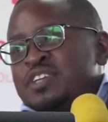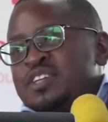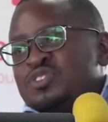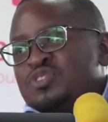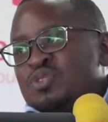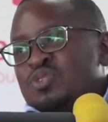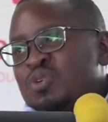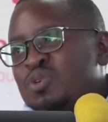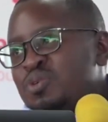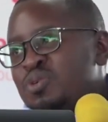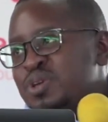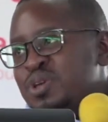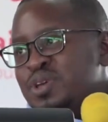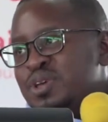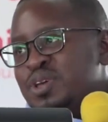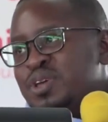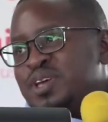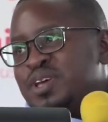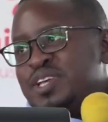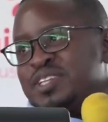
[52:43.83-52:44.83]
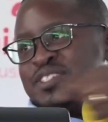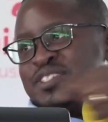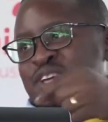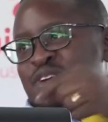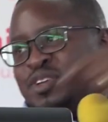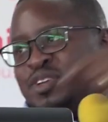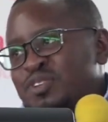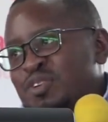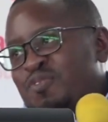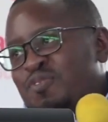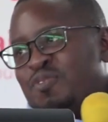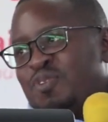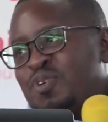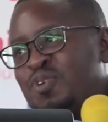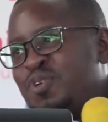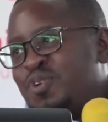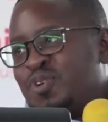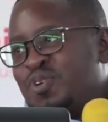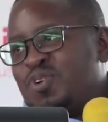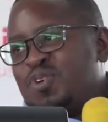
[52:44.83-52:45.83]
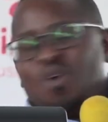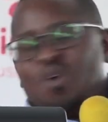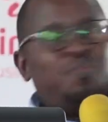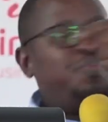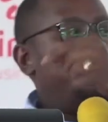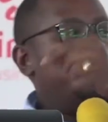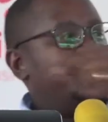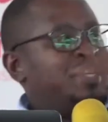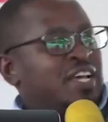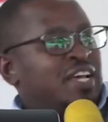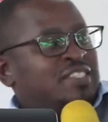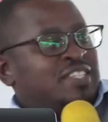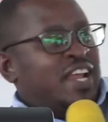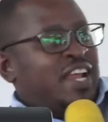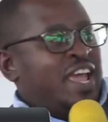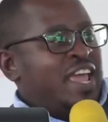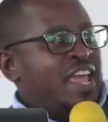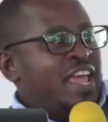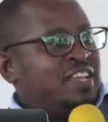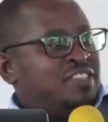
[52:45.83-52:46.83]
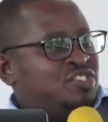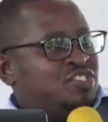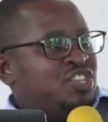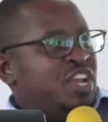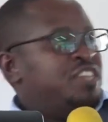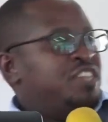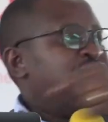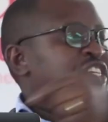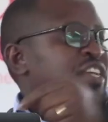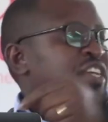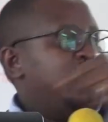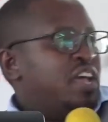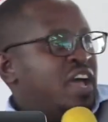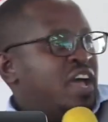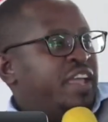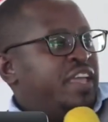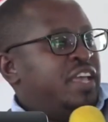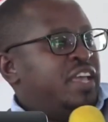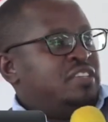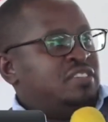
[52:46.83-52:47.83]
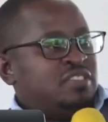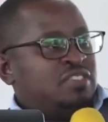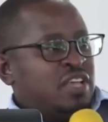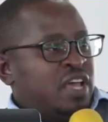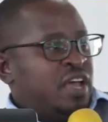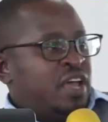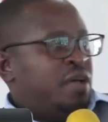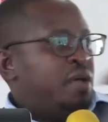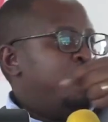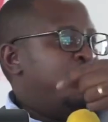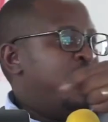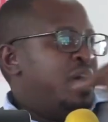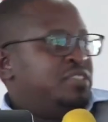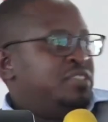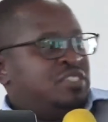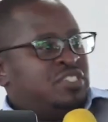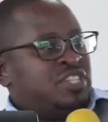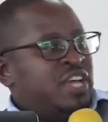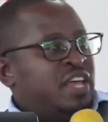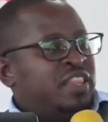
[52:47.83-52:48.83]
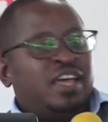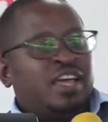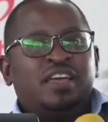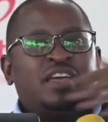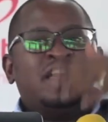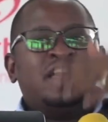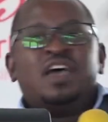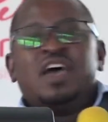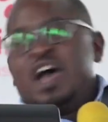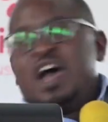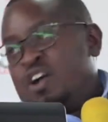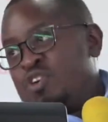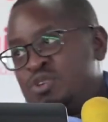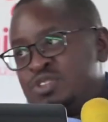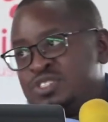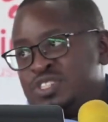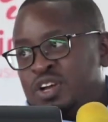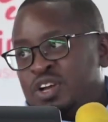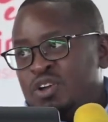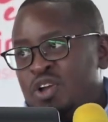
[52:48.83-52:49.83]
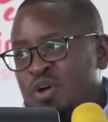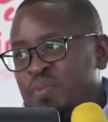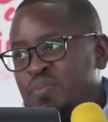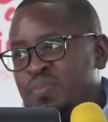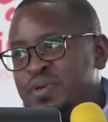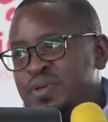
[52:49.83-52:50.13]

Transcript: So series of computers that are exchanging amongst each other across the globe.